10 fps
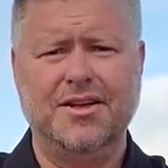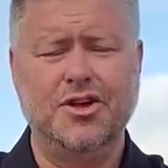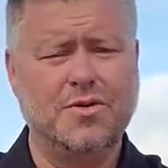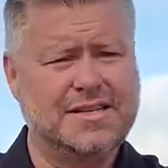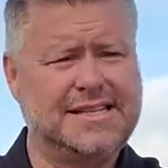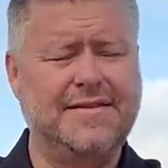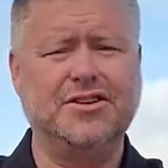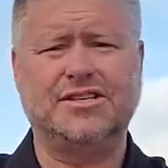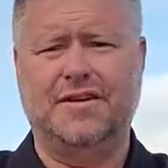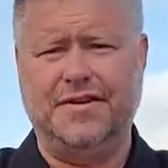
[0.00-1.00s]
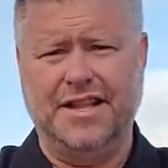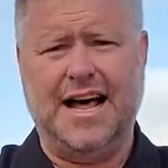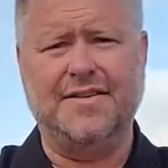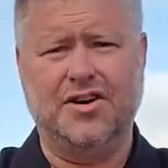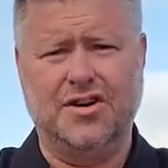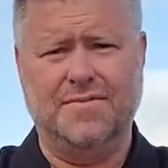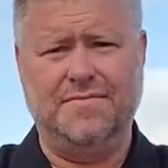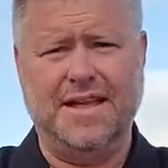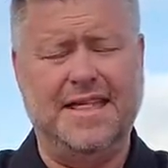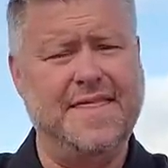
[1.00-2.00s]
you would have saved yourself a lot of hurt.
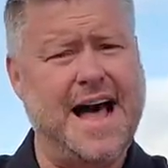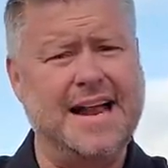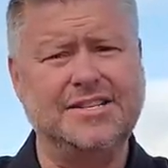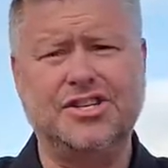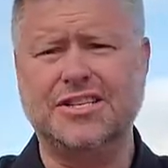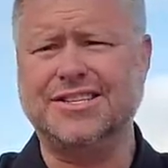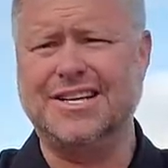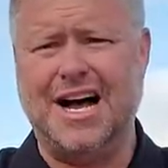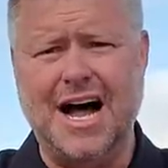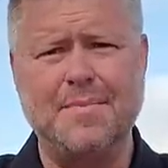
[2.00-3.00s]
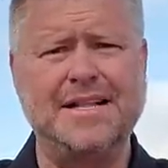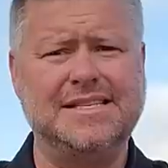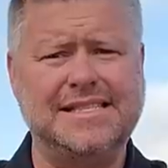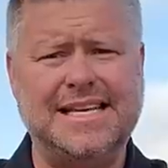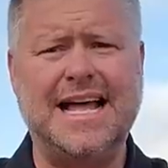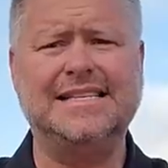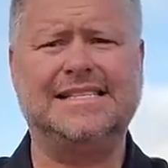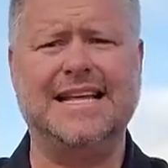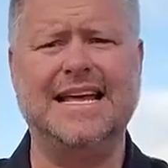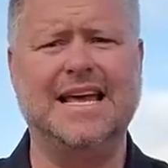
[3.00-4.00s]
And that is just common sense
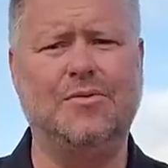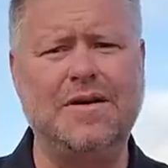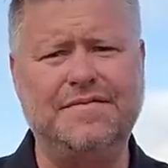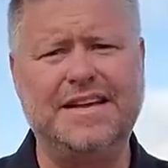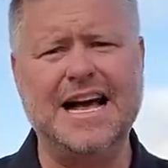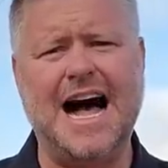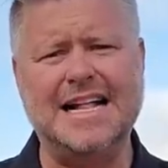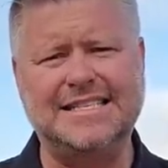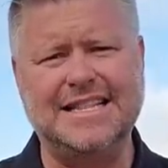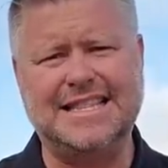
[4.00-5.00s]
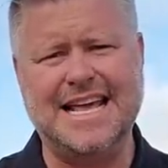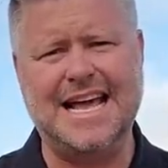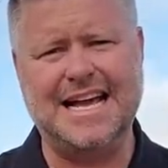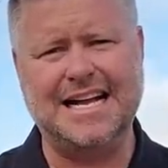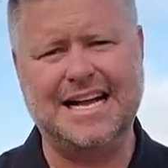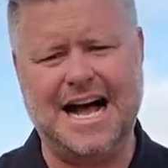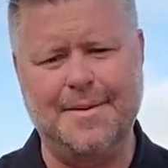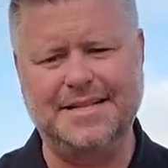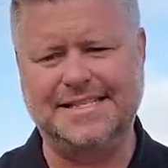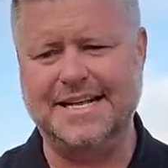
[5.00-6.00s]
thinking. We've got to think
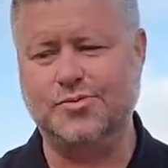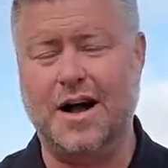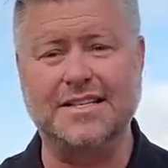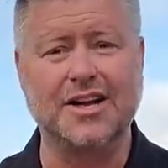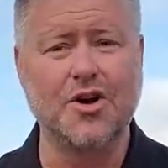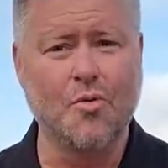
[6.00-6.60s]
common sense wise.